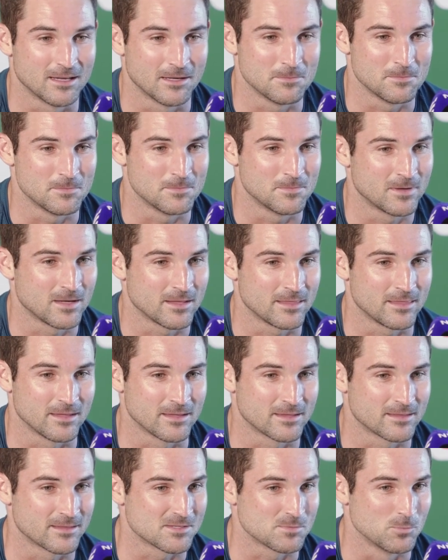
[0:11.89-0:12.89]
I
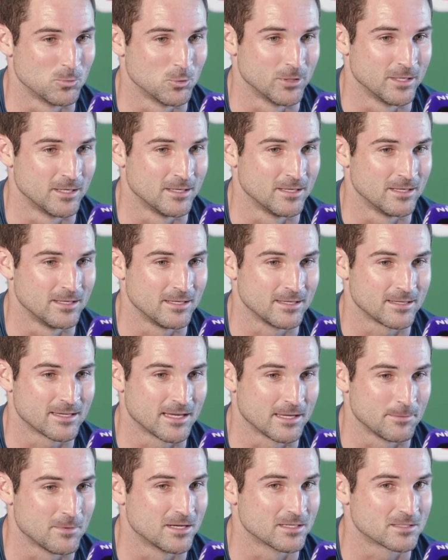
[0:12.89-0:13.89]
think this morning he
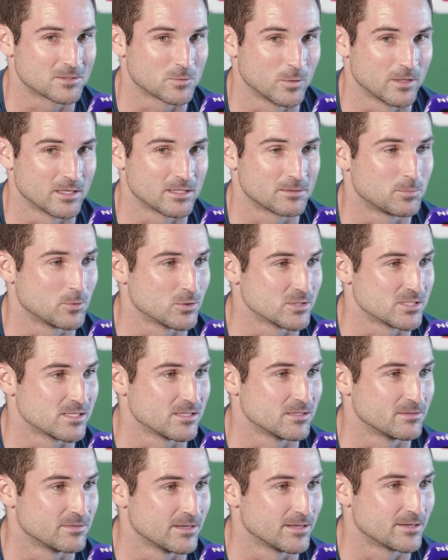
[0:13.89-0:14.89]
came out quite
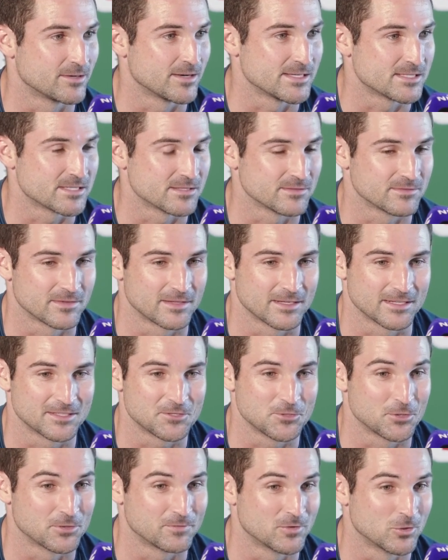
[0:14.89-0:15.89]
positive and aggressive, and
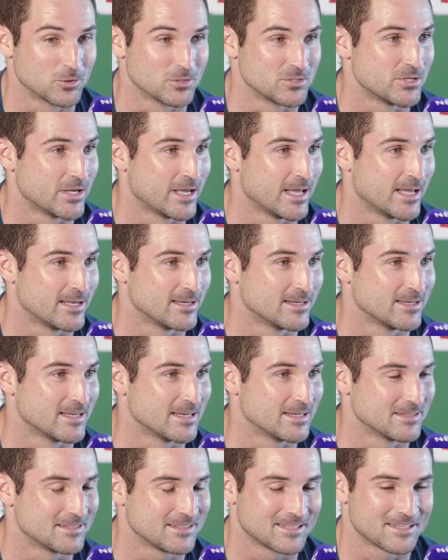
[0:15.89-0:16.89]
it could have gone to hand
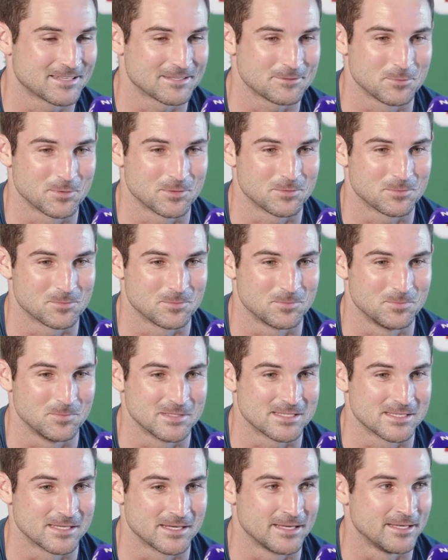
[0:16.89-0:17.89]
and
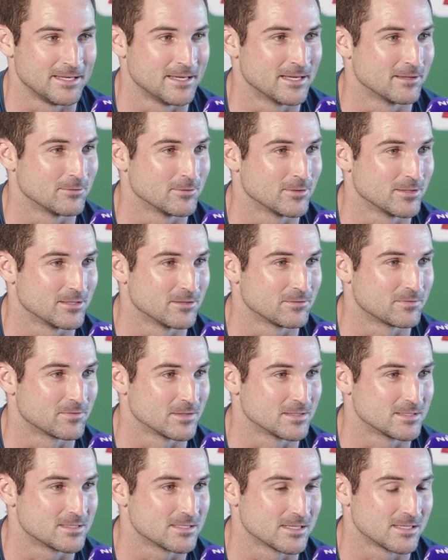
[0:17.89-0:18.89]
be sitting here with
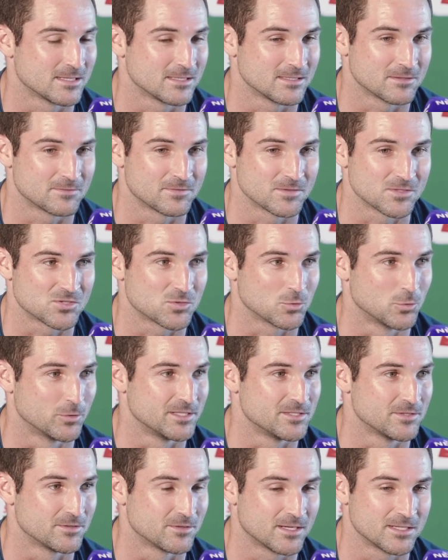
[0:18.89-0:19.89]
a different
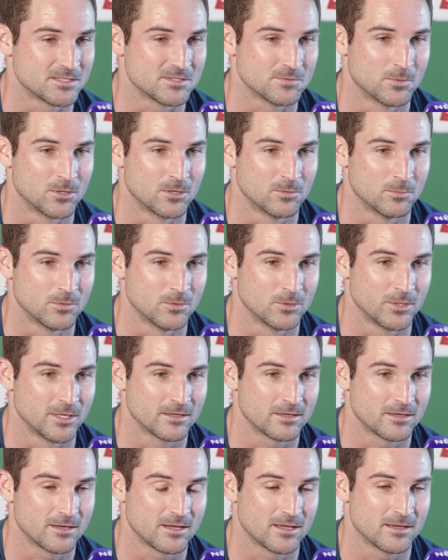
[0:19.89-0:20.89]
story to write tomorrow
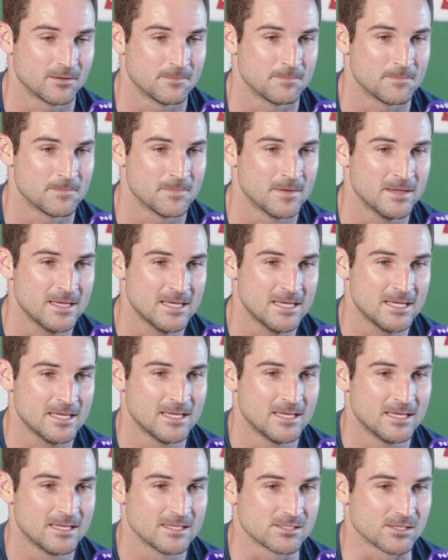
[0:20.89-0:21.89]
morning.
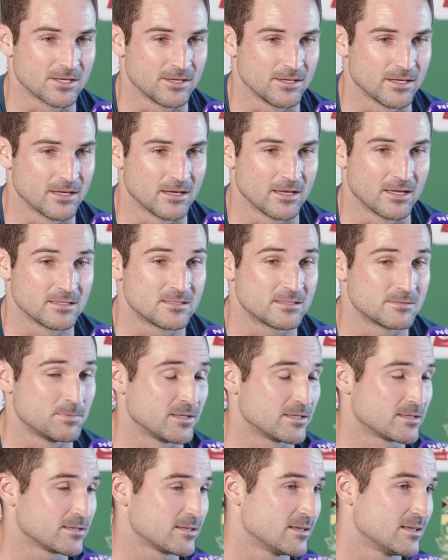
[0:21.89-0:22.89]
It's
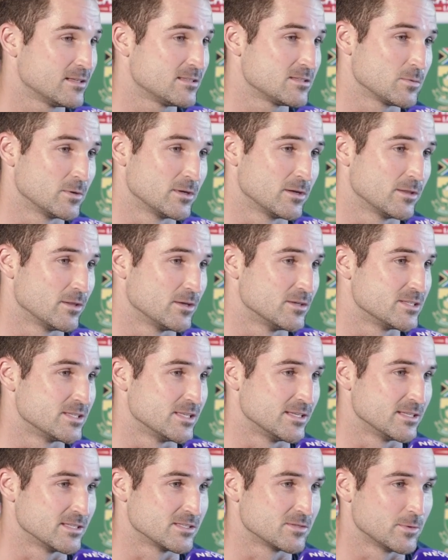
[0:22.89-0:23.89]
one of those
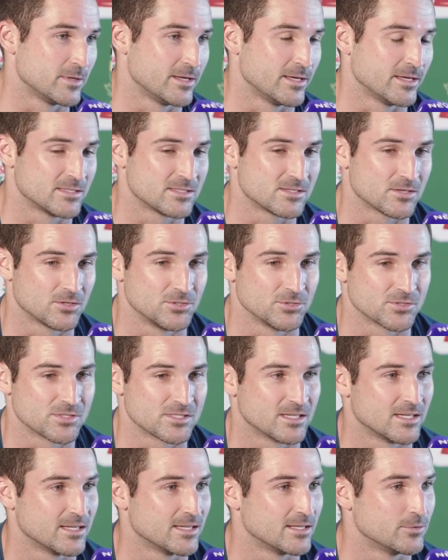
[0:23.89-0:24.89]
things where it's on your
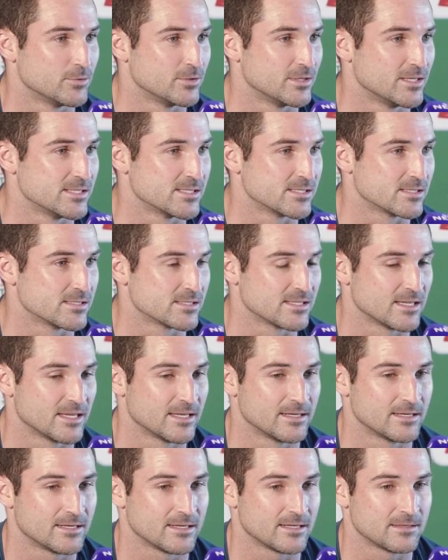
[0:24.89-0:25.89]
side or it isn't,
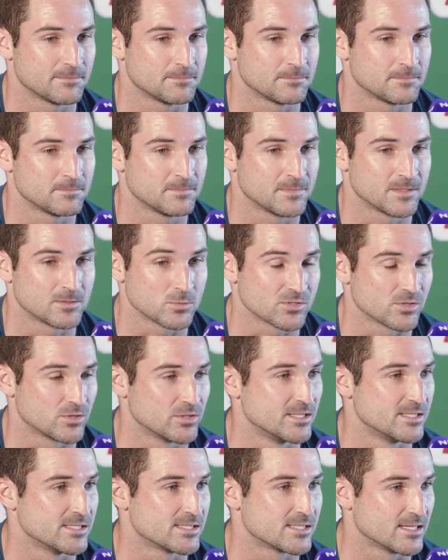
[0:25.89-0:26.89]
and it was
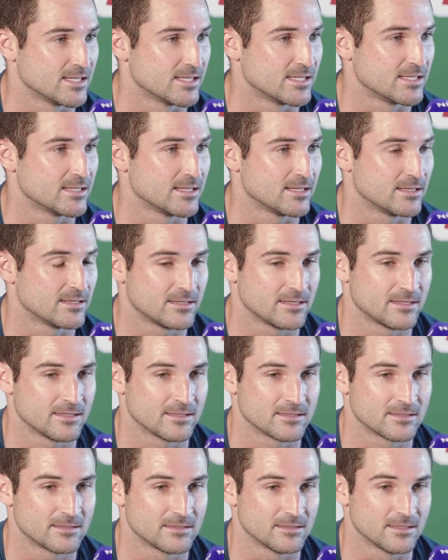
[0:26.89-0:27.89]
on his side, and
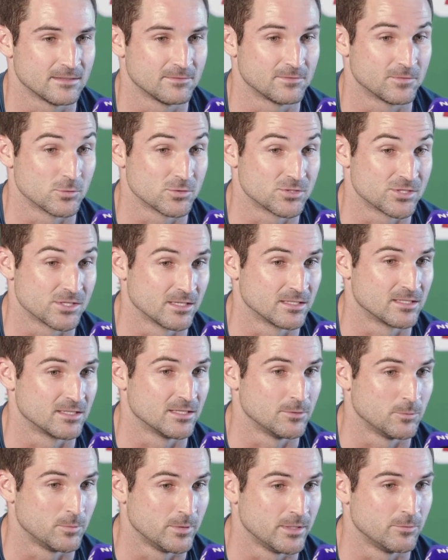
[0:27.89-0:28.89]

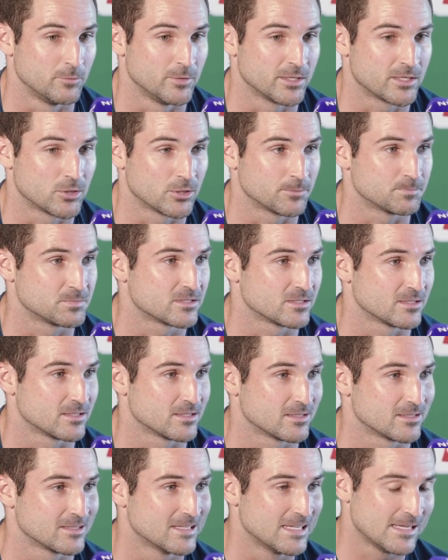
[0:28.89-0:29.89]
unfortunately we copped
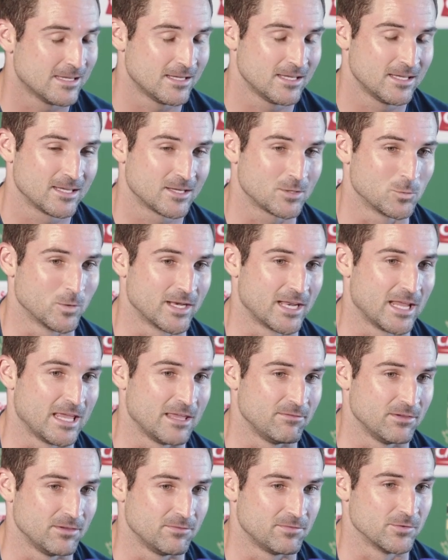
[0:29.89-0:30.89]
quite a
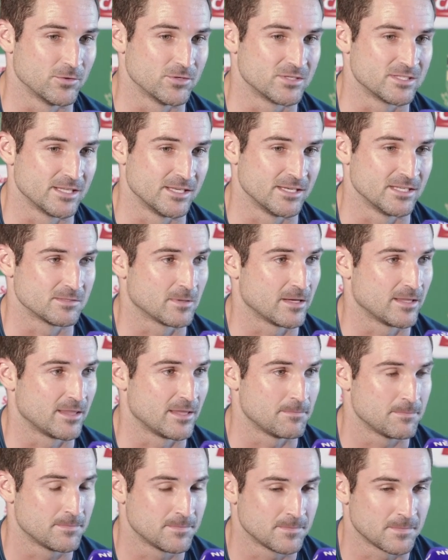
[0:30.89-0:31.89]
heavy first innings by
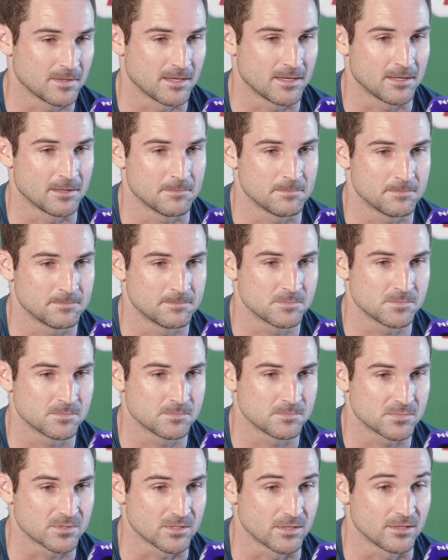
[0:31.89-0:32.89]
them.
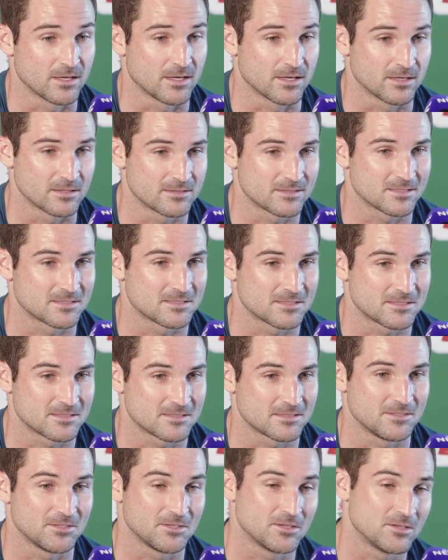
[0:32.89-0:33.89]

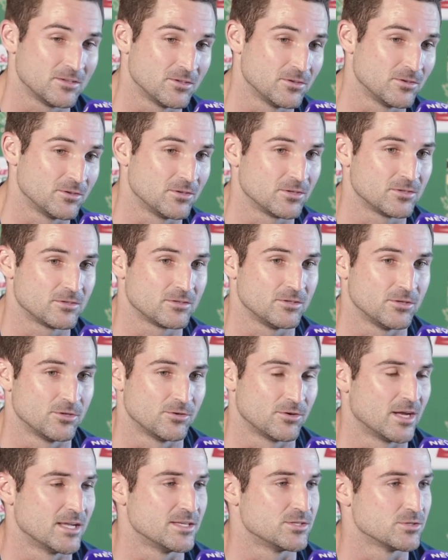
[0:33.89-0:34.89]
It's
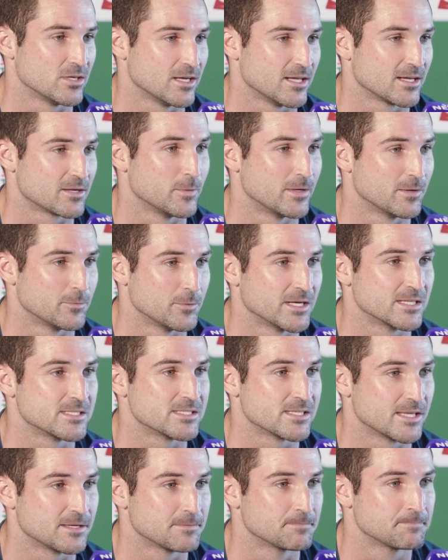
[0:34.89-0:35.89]
you ride your luck when
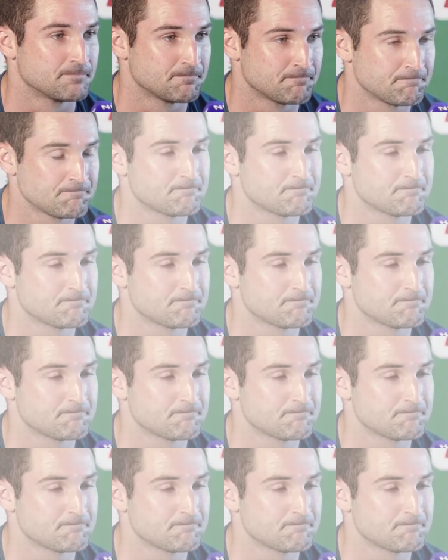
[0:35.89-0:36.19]
it's there.